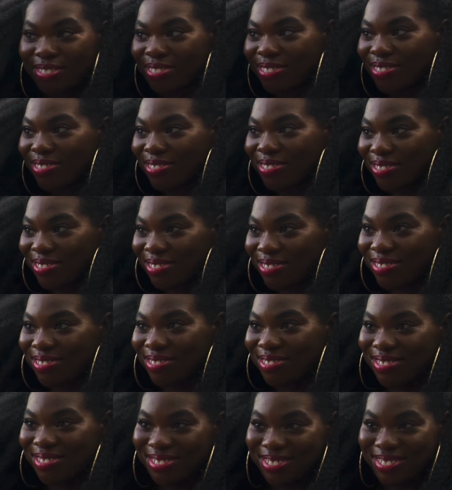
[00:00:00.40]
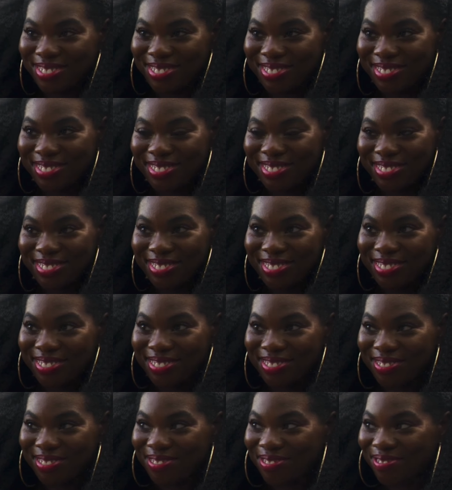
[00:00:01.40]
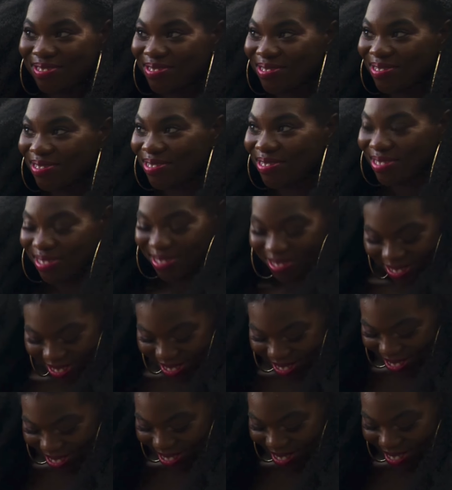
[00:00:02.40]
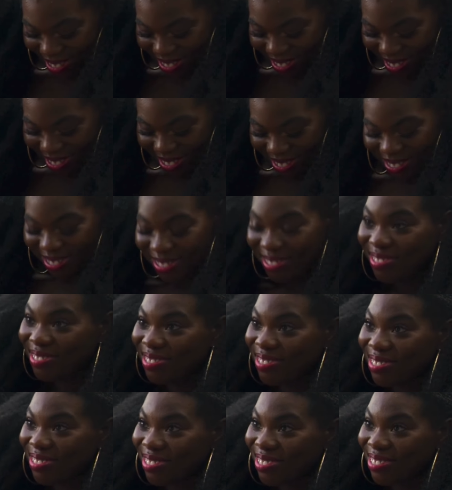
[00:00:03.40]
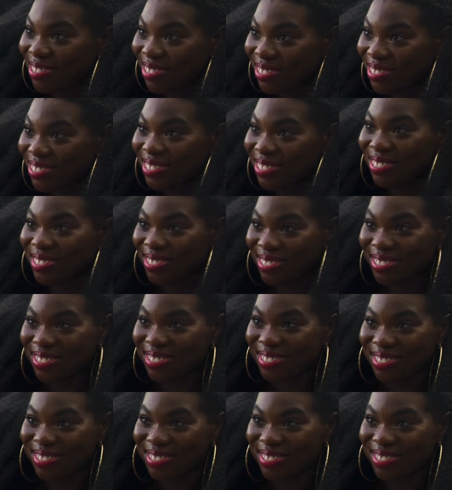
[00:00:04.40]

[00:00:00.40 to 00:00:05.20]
The person shown says nothing.